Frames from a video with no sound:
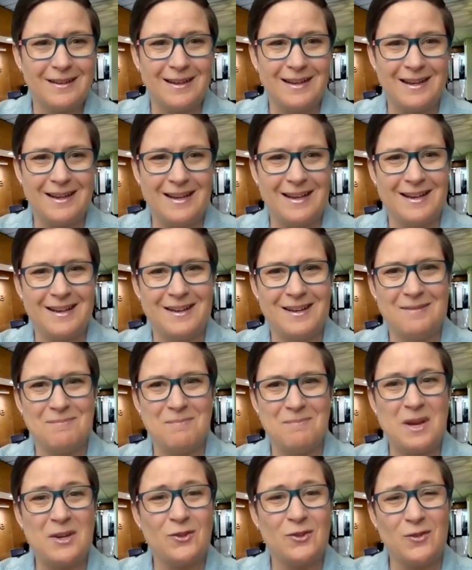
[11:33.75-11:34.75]
and
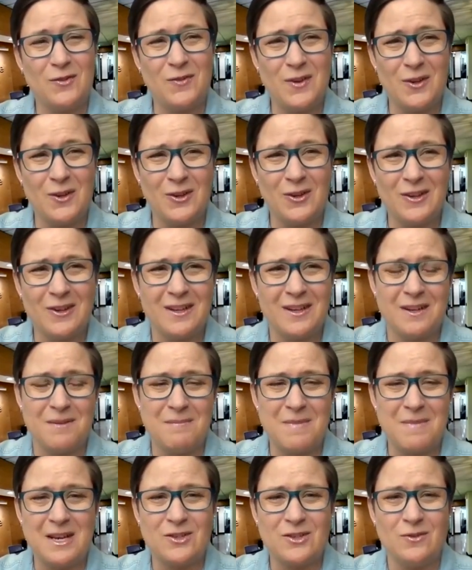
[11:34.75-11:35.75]
makes you feel good
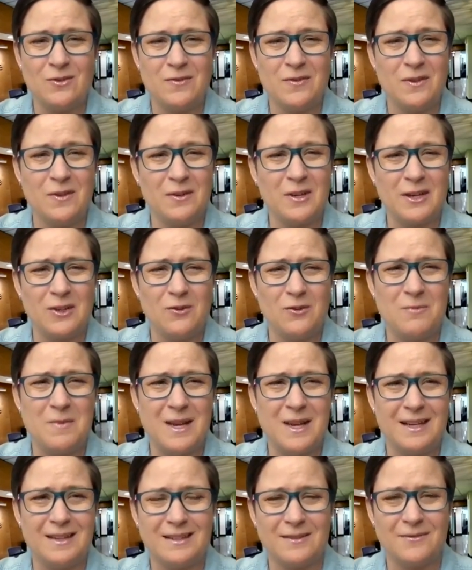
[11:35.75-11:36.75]
and makes you feel like you've
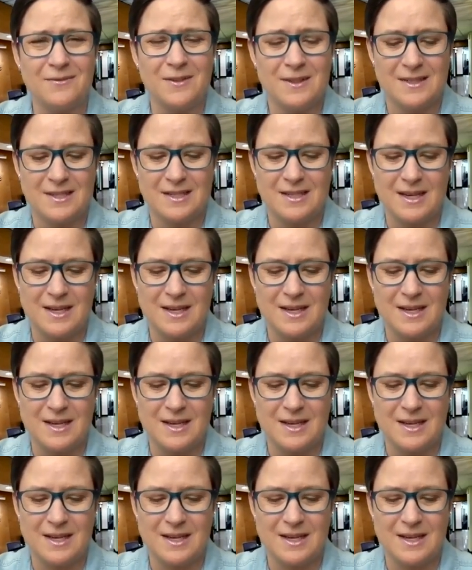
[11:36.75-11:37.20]
made a difference,